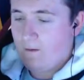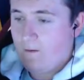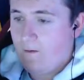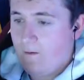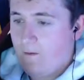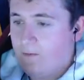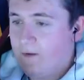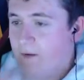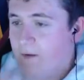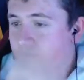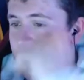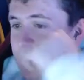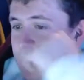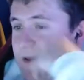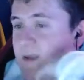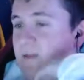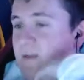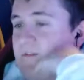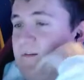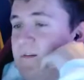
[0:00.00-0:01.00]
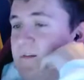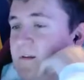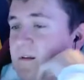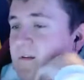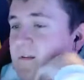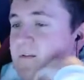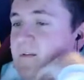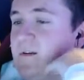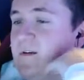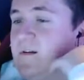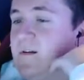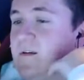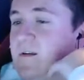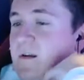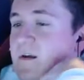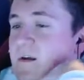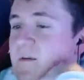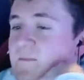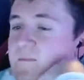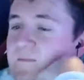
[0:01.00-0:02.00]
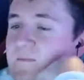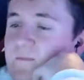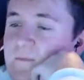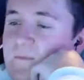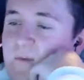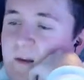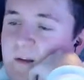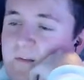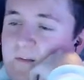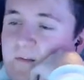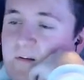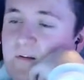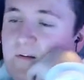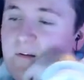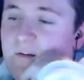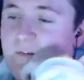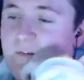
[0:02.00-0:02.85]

Hold on, I can't see anything, and I'm kind of sick of